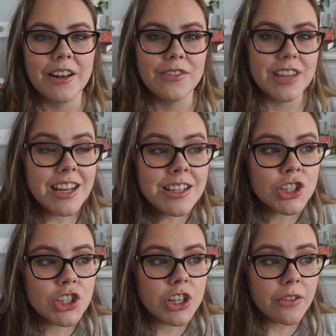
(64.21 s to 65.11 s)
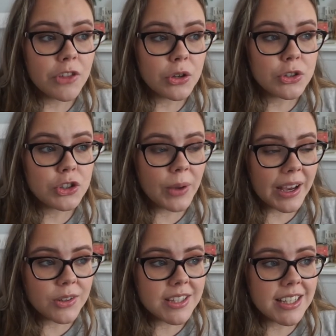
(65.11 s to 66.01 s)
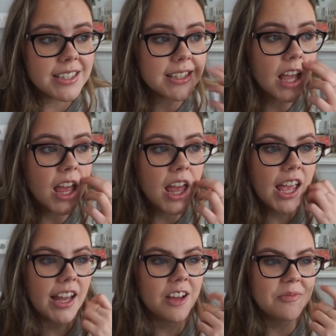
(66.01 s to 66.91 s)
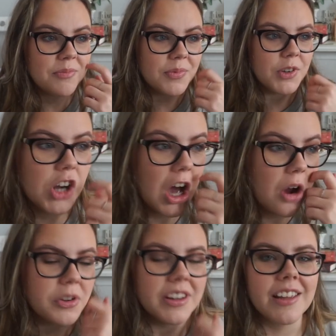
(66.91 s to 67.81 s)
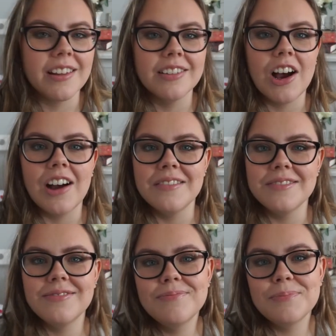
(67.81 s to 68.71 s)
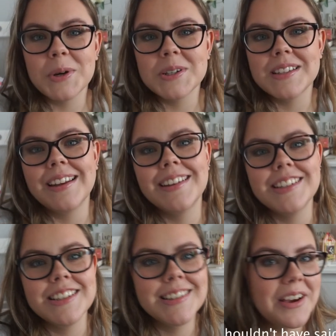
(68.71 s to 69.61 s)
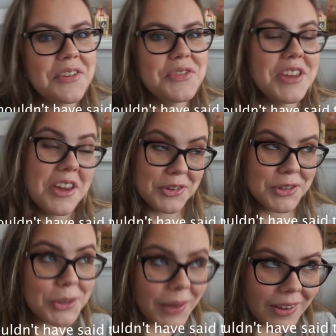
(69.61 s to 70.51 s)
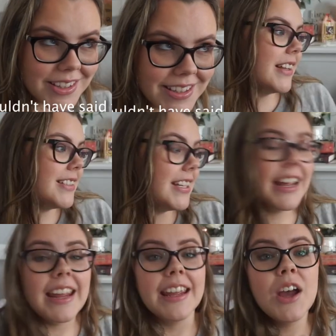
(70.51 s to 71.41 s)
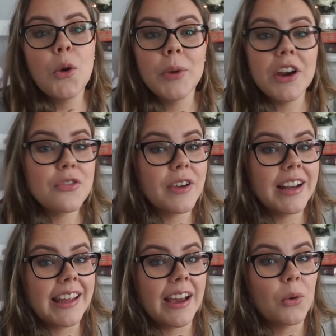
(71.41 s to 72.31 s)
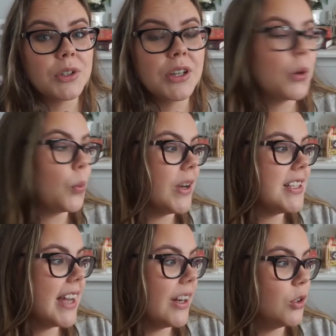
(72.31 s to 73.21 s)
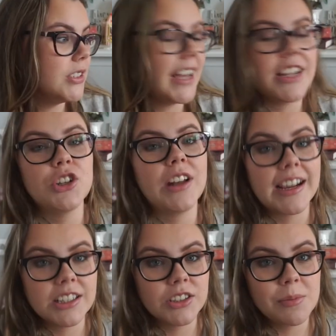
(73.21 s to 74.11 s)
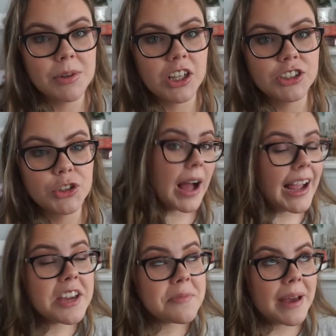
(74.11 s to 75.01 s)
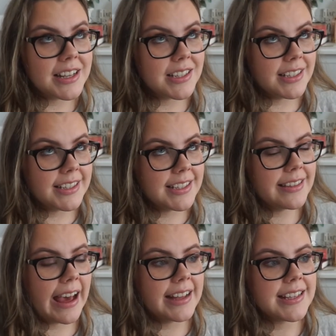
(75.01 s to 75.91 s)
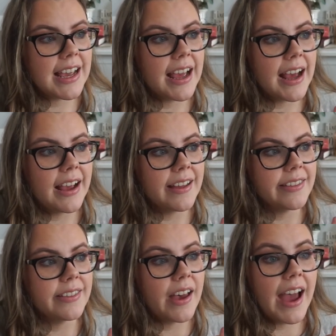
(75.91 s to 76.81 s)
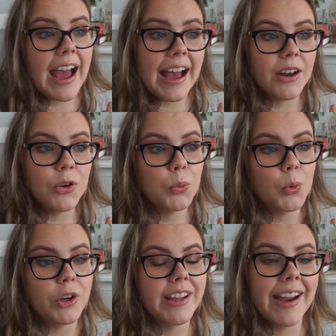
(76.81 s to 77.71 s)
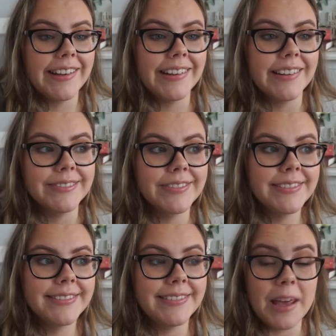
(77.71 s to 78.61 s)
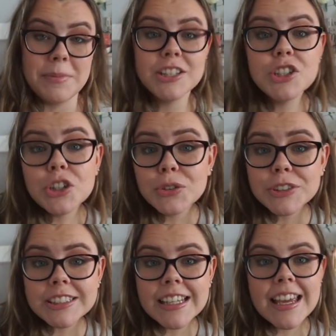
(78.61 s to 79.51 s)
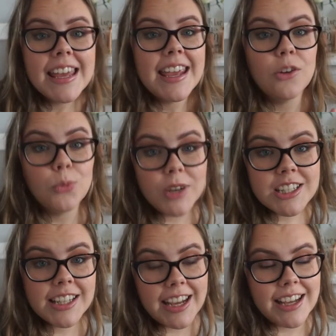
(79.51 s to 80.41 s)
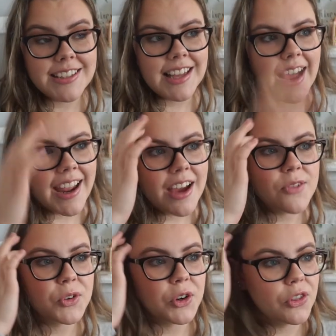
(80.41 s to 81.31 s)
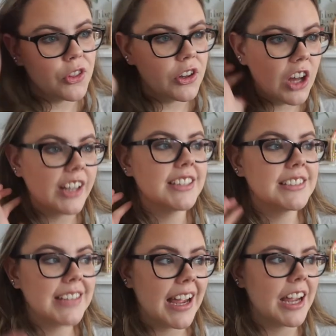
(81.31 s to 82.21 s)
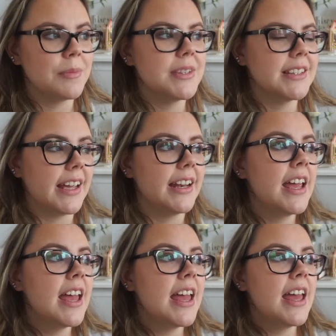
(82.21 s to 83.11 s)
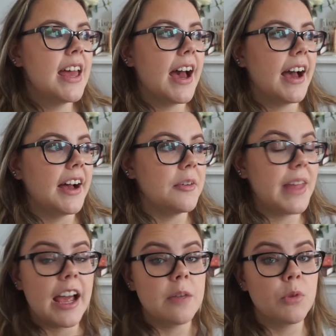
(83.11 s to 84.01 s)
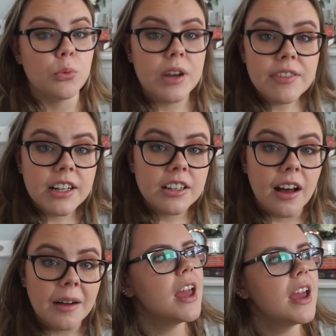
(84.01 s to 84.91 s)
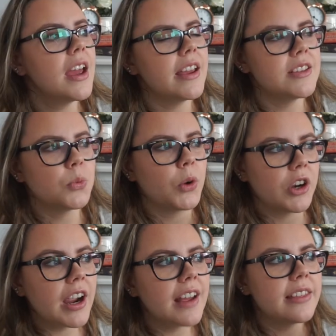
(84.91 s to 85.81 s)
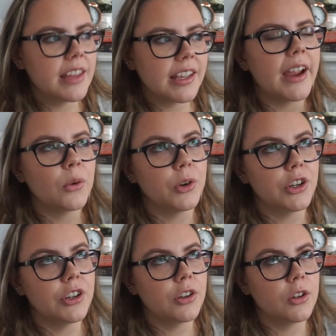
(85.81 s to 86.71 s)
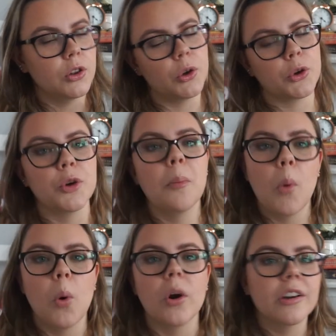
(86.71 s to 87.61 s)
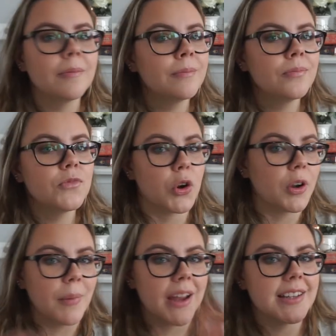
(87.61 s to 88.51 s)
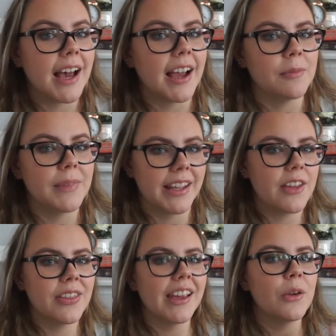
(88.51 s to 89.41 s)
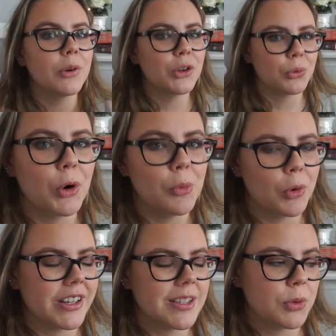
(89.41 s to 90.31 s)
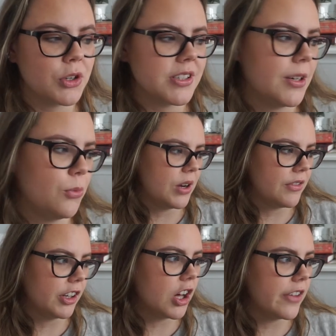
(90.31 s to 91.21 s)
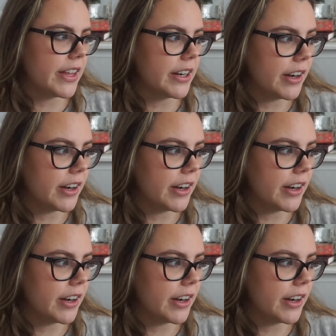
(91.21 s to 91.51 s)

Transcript: of each of those two houses, and I'm not really a lot of percentages of the other two houses. Today we are finding out which house I should actually belong to. I imagined that uh, the hat would kind of let me choose, in which case I have for the longest time said um, that I'm a Ravenclaw. It's where I think I would learn more during my time. Like I think I would grow more as a person in Ravenclaw than in